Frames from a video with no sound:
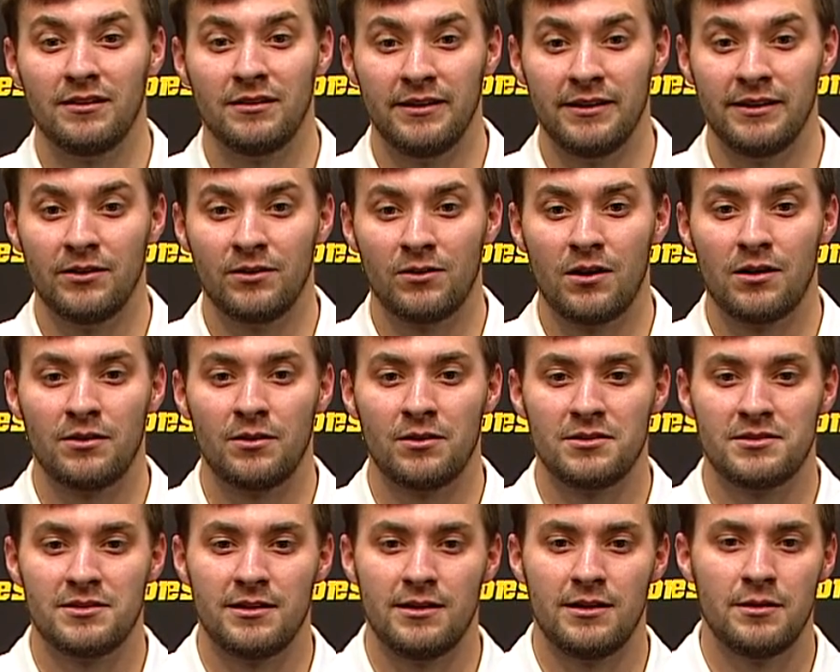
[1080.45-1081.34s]
leader on our
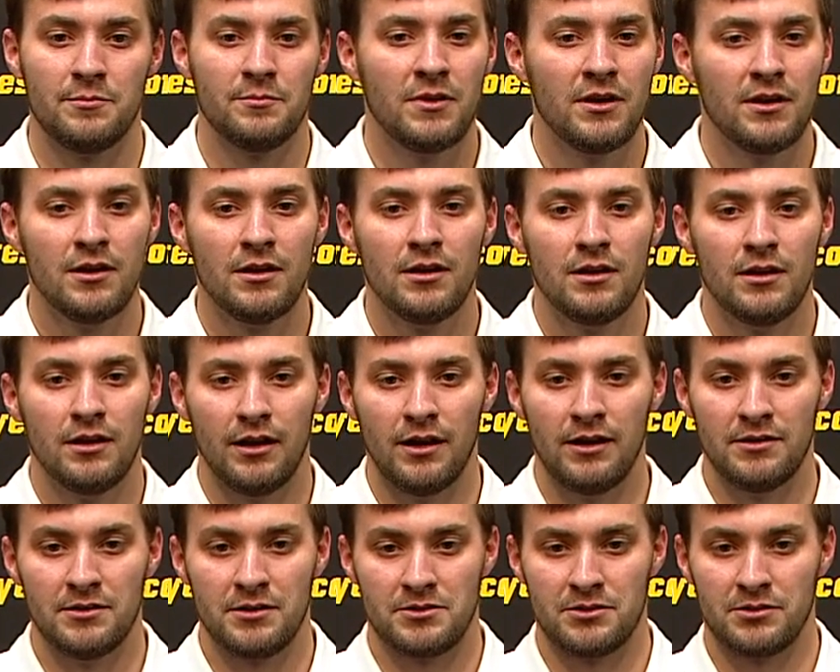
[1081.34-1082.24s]
team
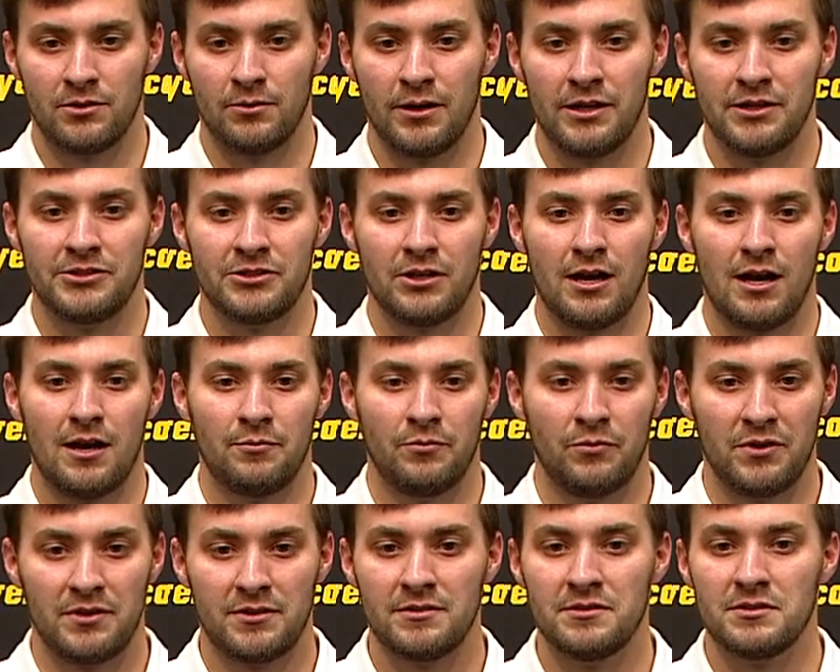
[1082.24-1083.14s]
and does a great job
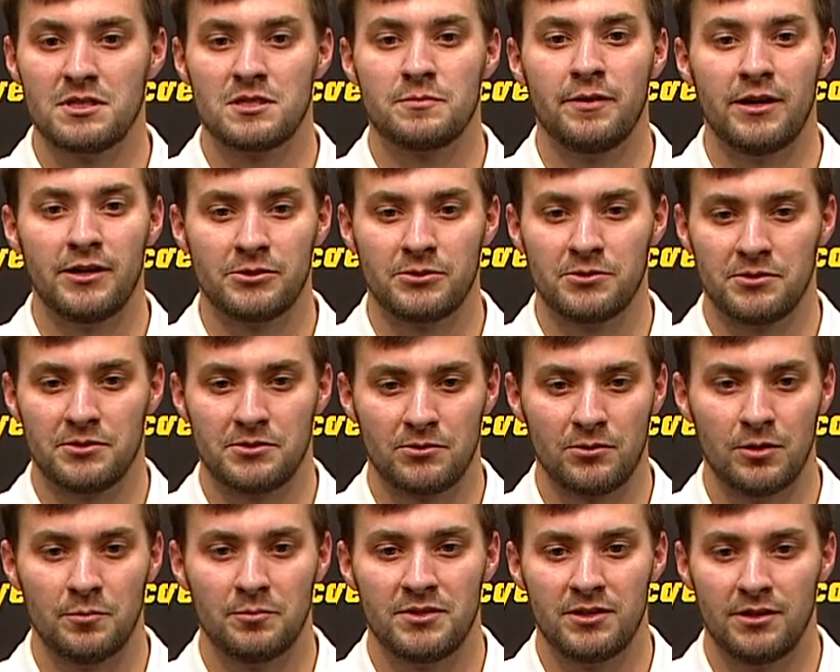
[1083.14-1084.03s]
within the specialist
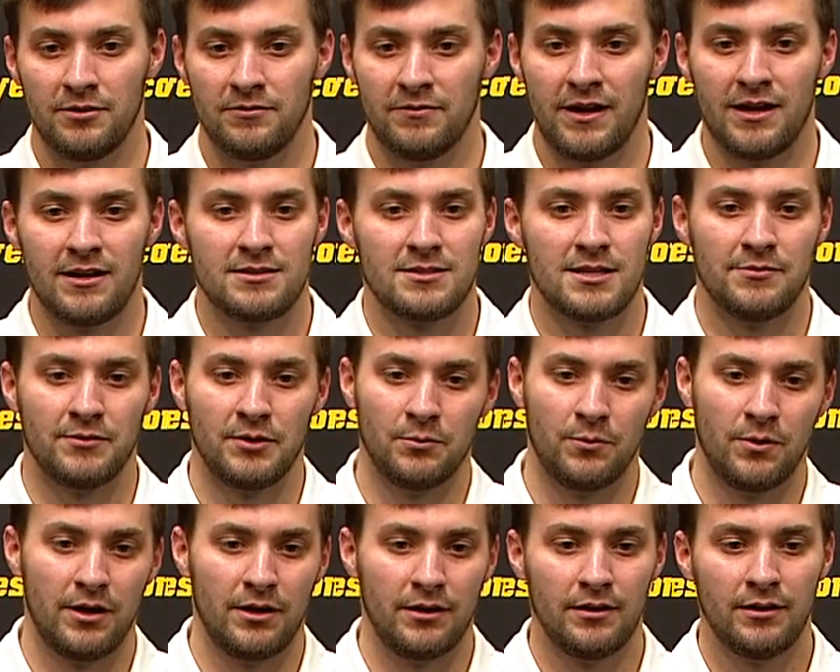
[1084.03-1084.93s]
group to advance
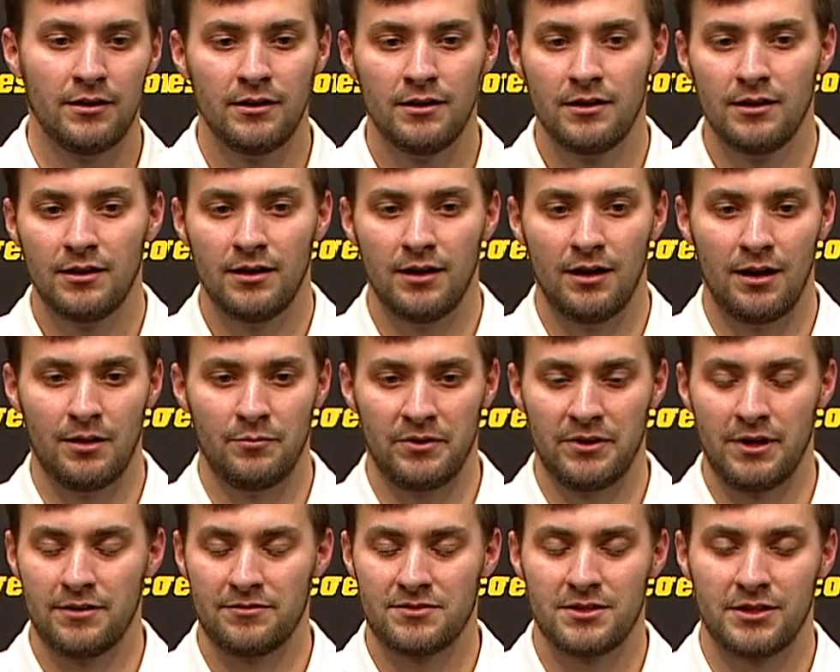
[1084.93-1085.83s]
everyone. We
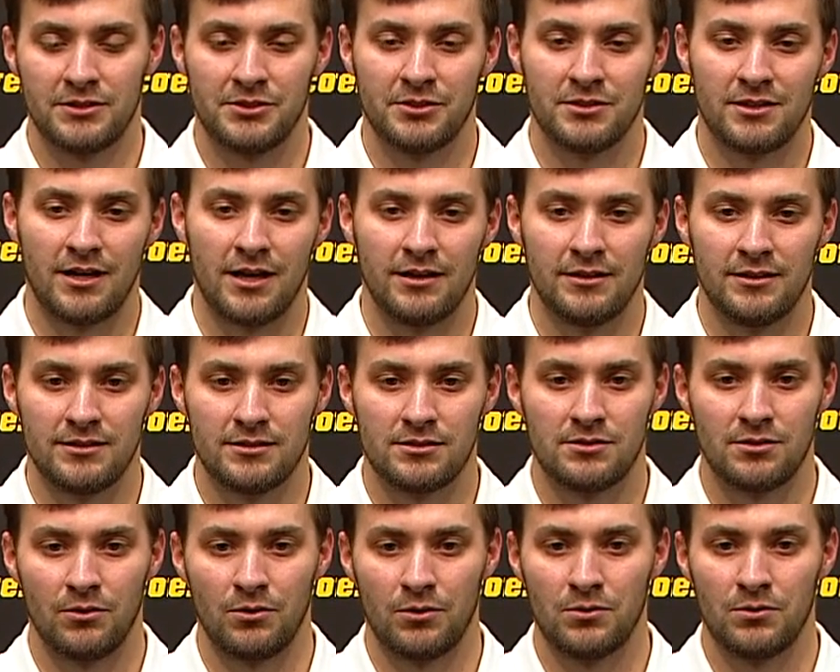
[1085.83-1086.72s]
have such a tight-knit
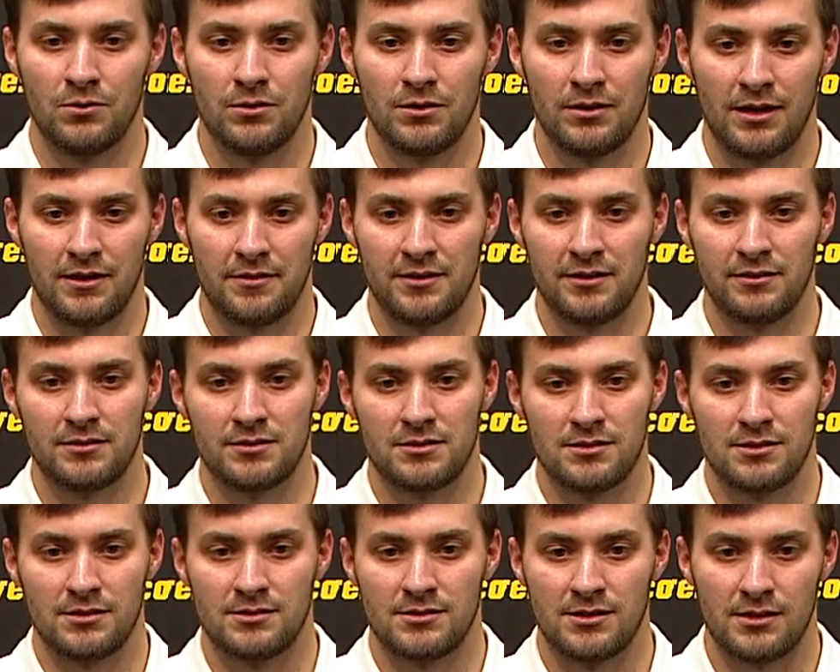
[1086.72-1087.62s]
circle, and I think the
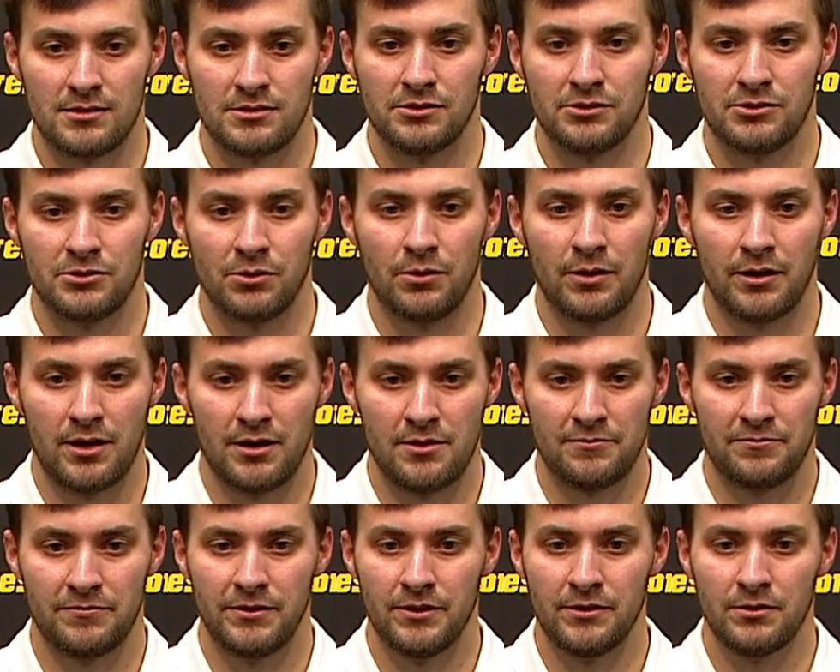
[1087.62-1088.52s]
success is showing on
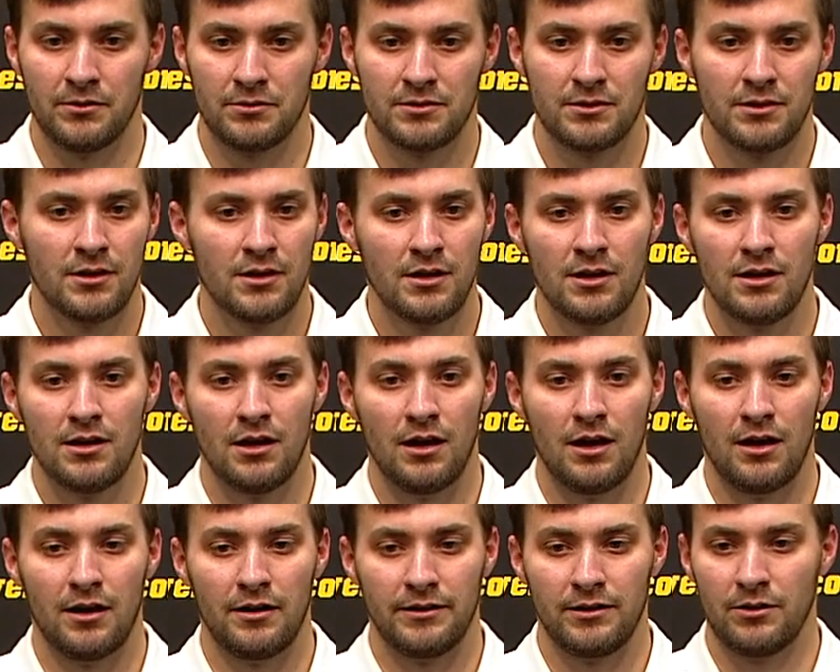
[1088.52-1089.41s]
the field.
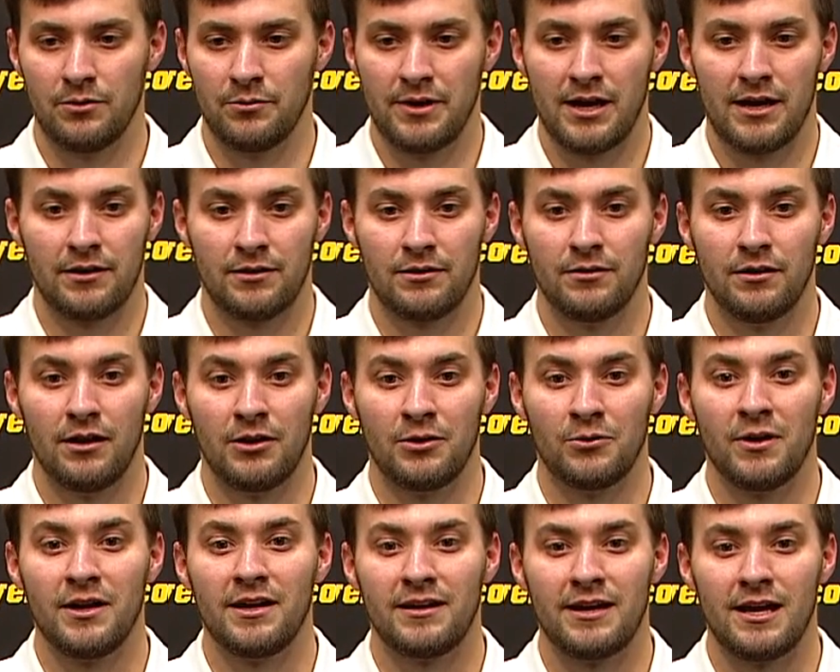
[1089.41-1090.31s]
You know, we had a
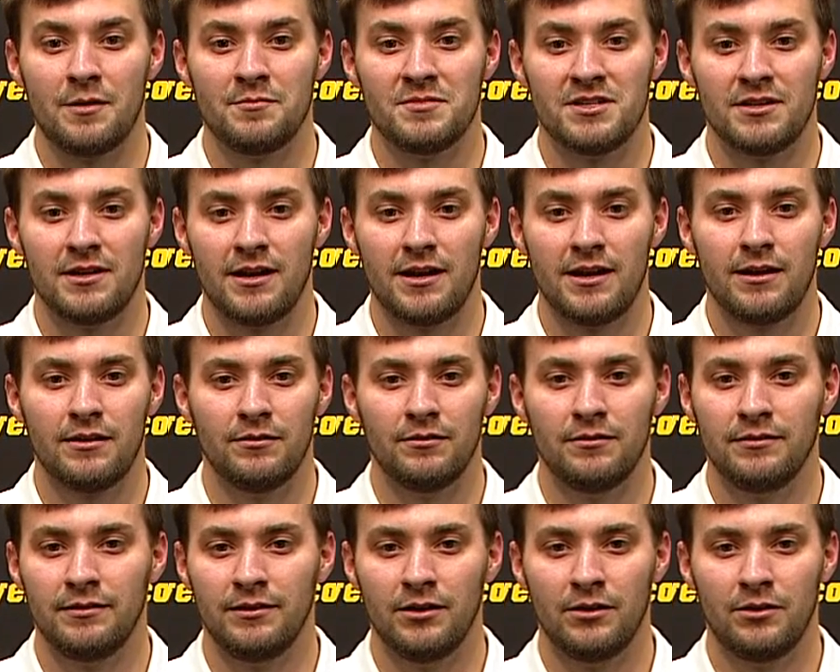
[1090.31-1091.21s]
great game today,
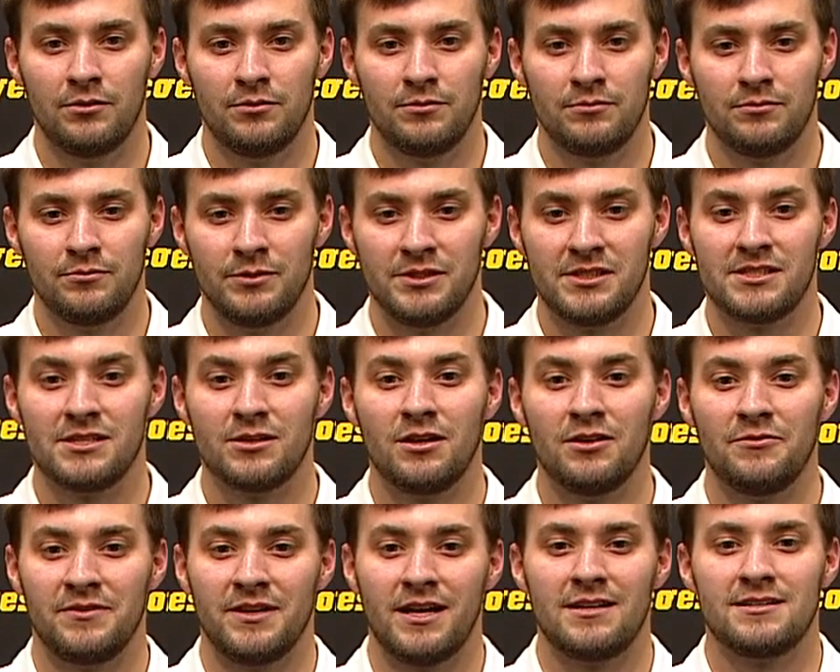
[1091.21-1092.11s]
and, you know, we still
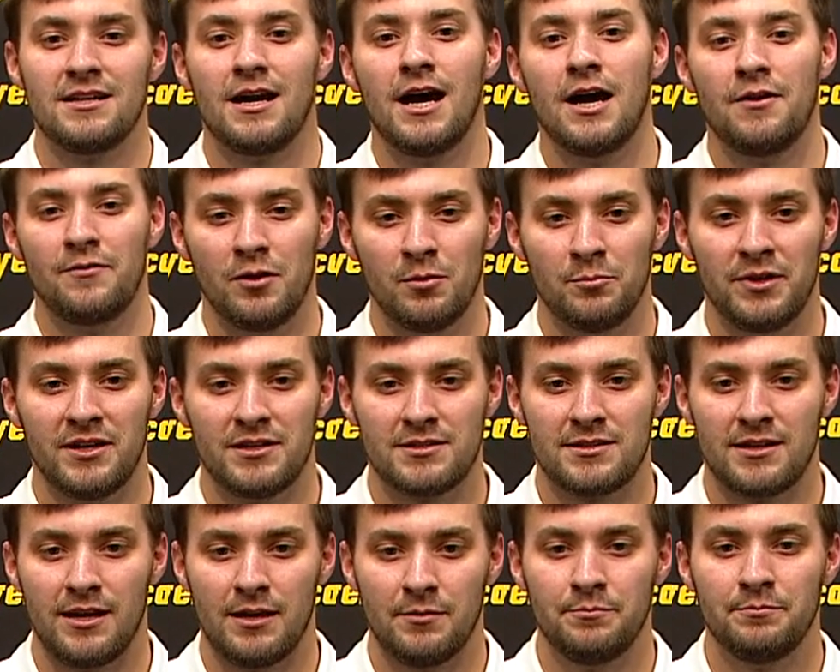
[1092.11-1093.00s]
have yet to have our
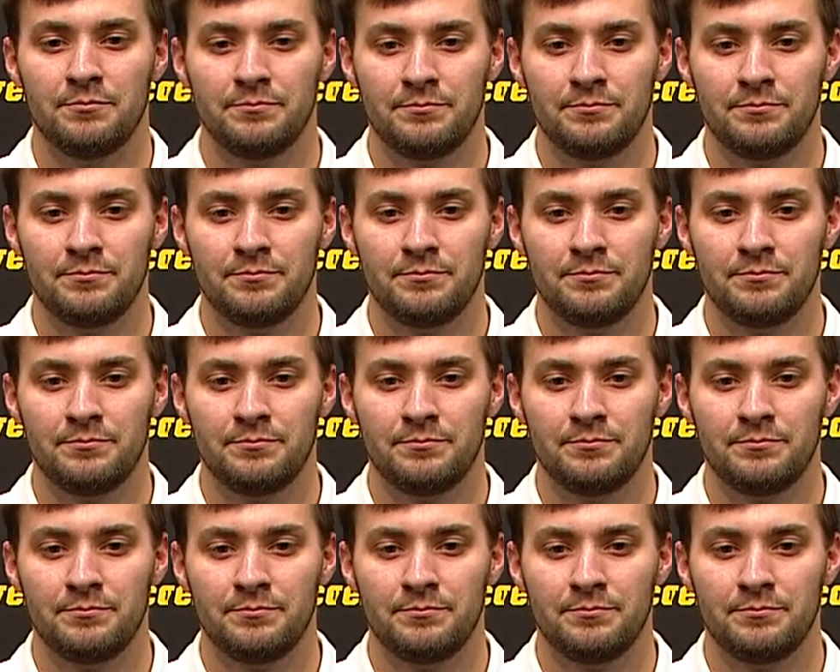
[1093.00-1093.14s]
best game.